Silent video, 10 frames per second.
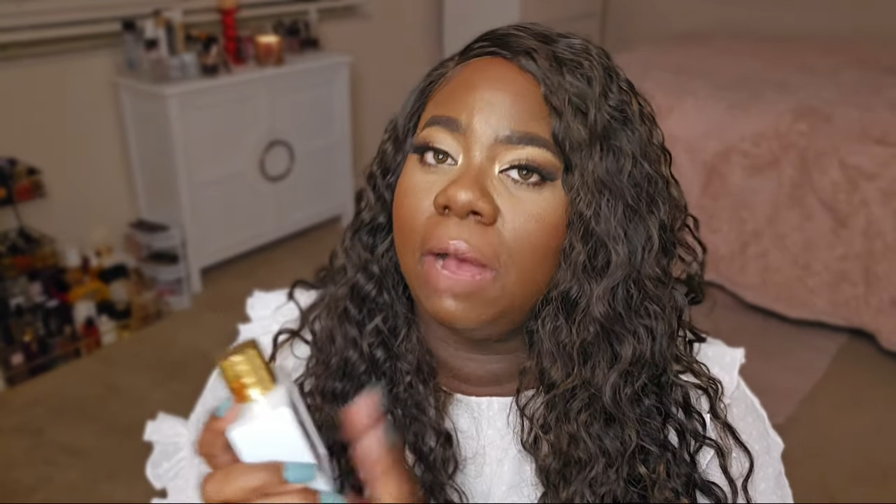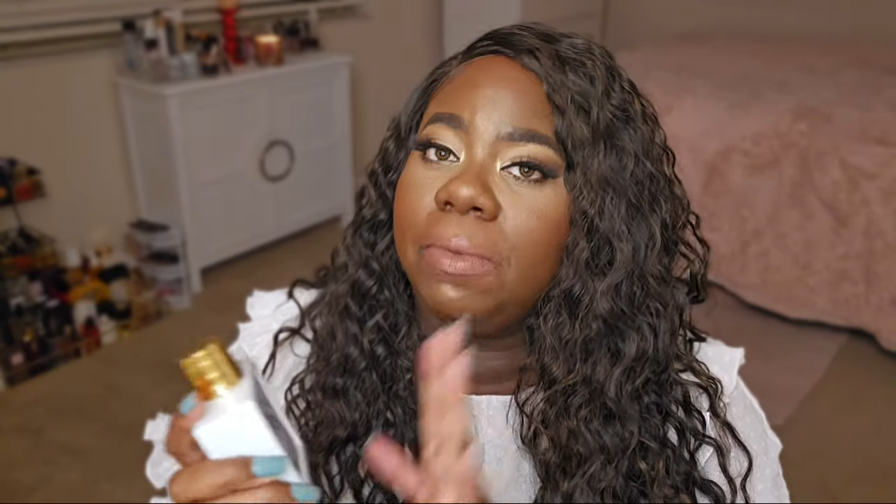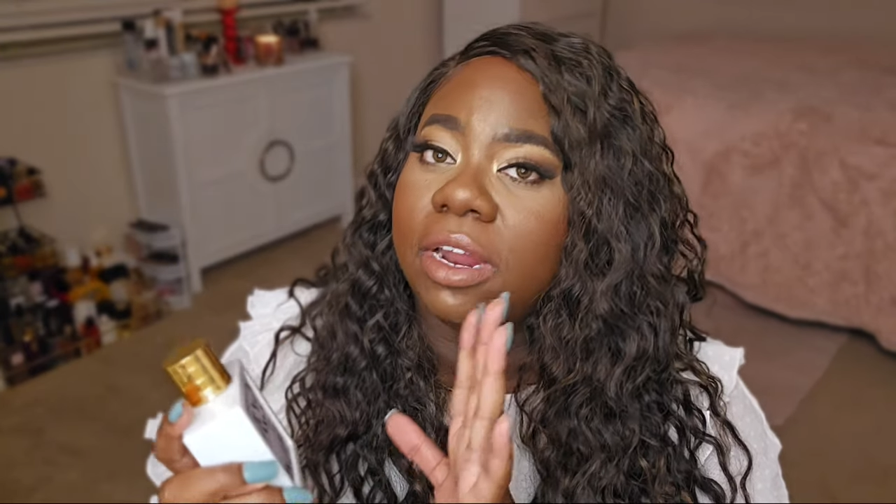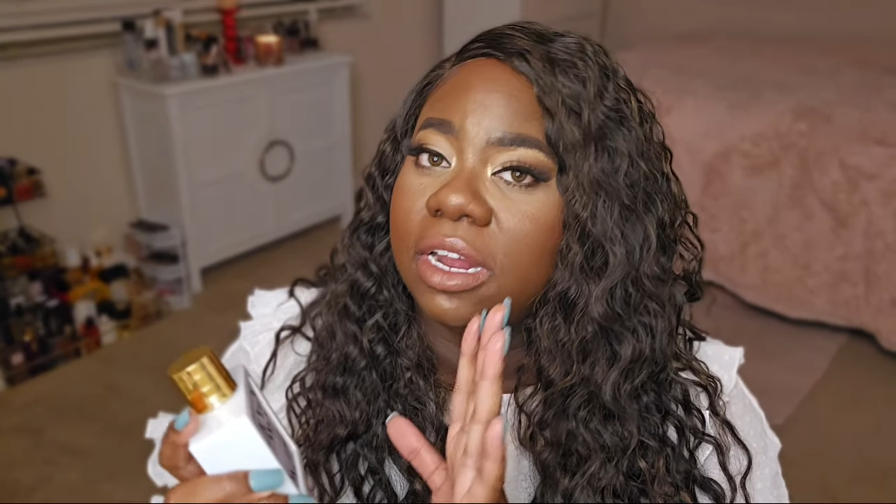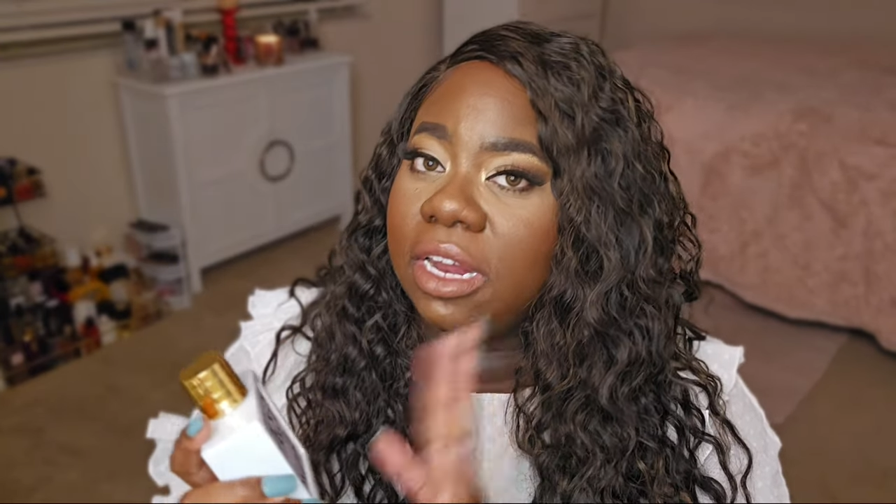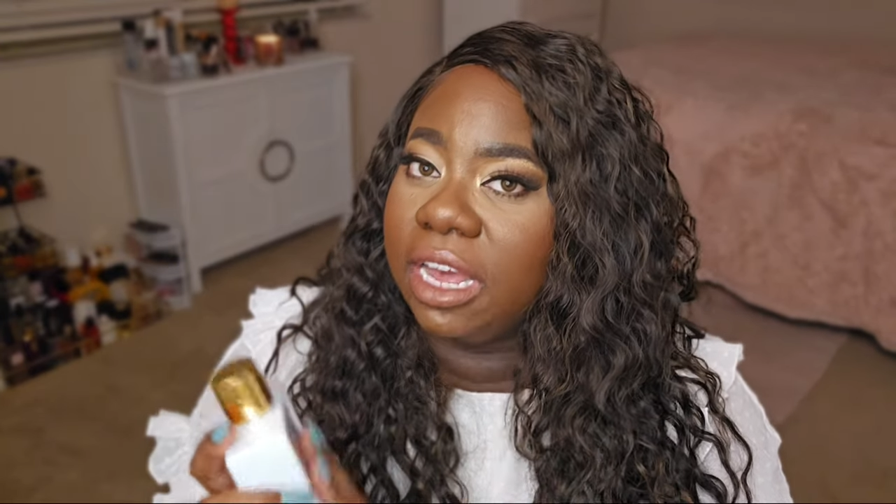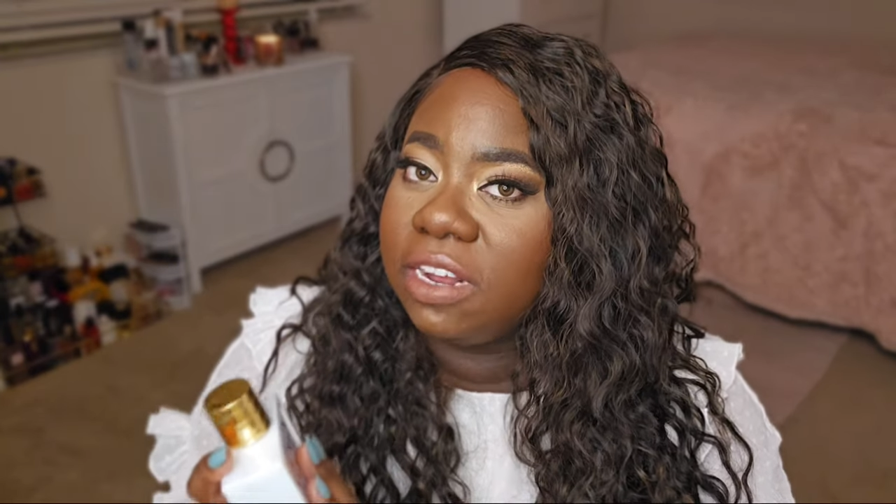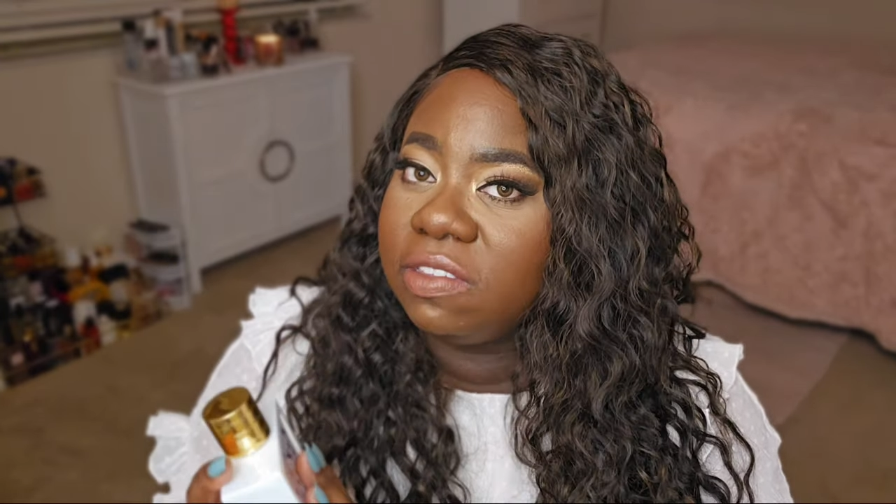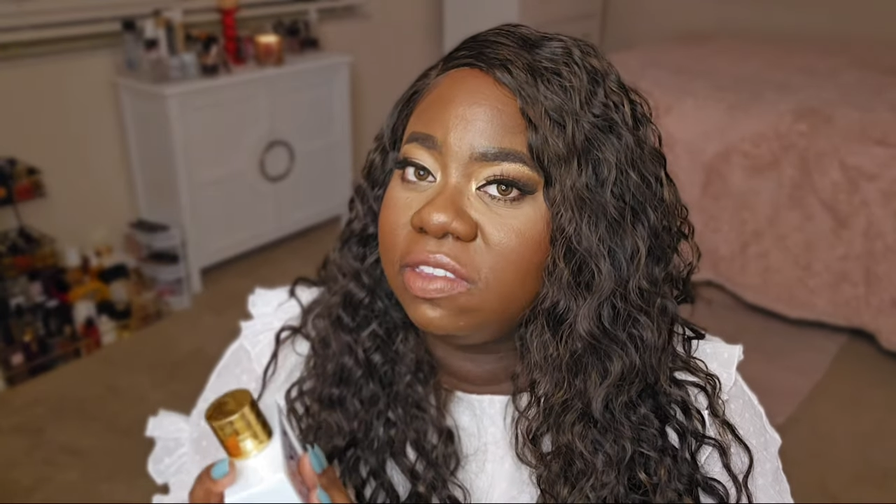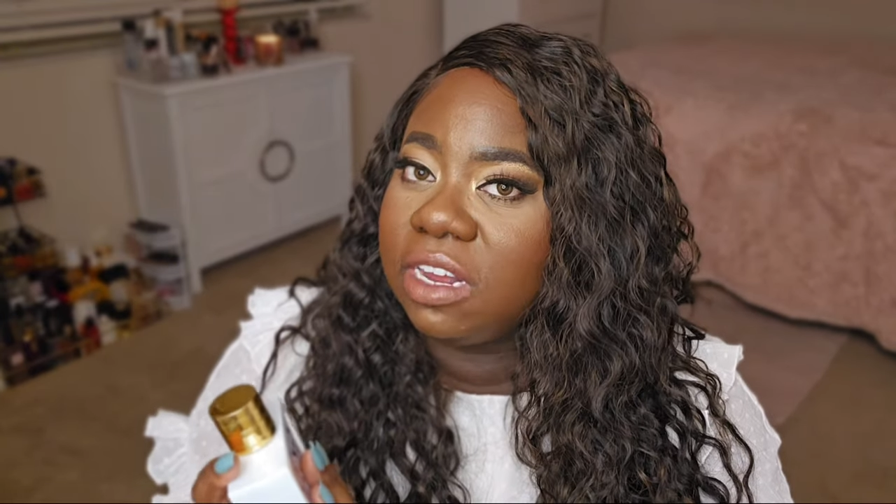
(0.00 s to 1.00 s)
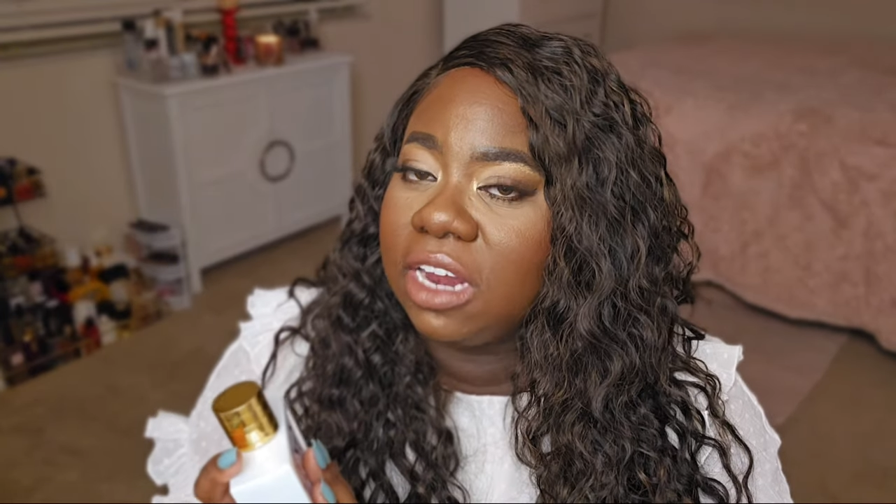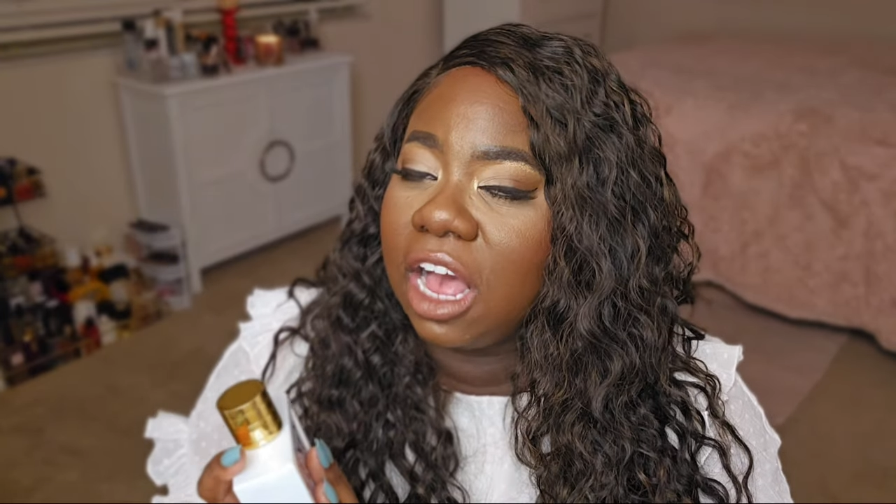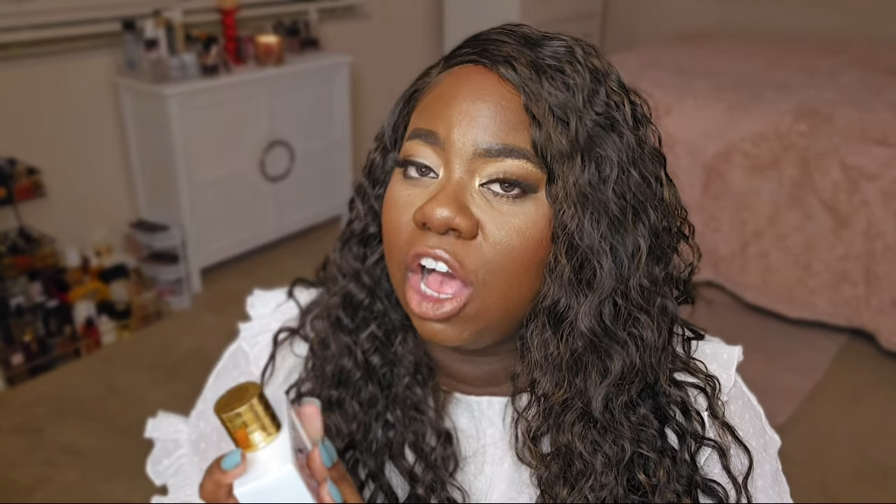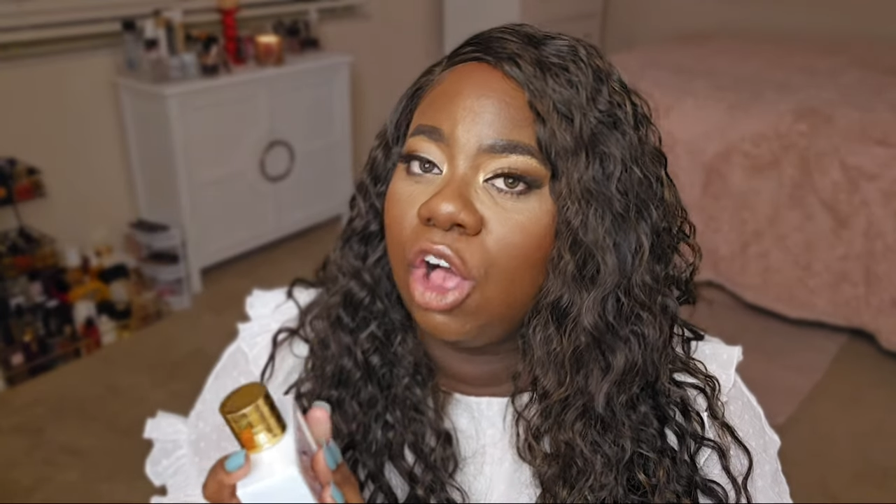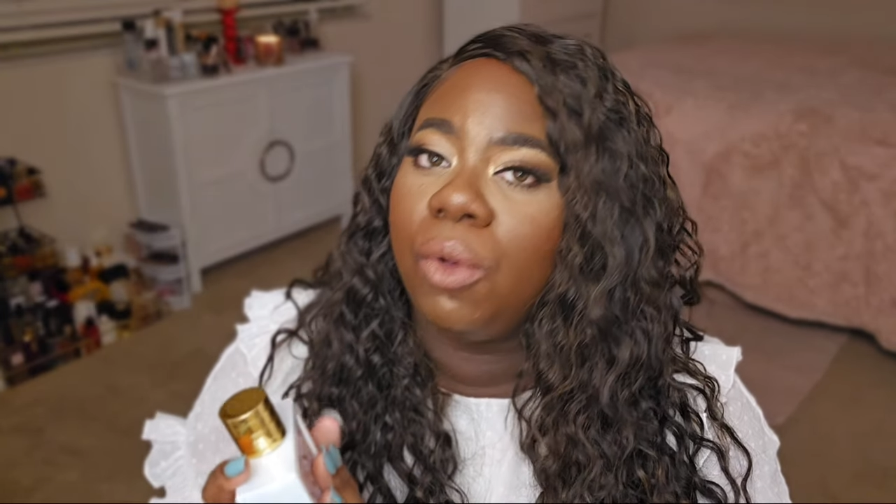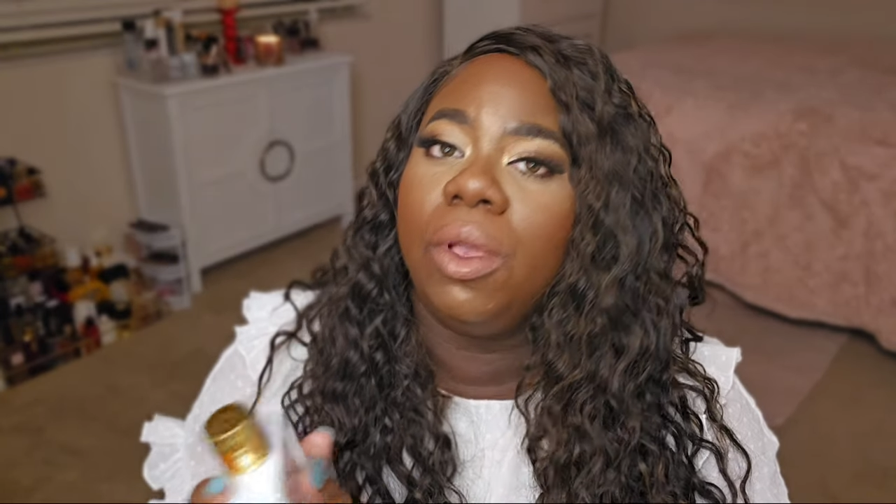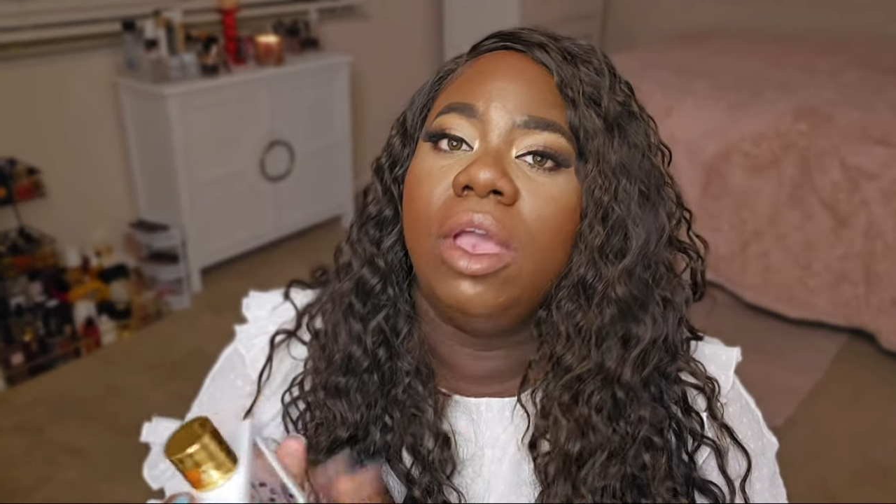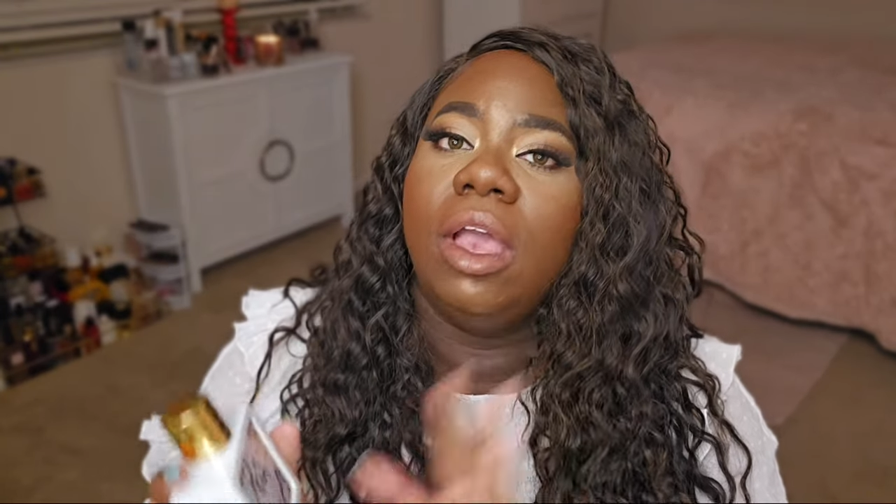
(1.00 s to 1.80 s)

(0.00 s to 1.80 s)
I'm going to let it sit now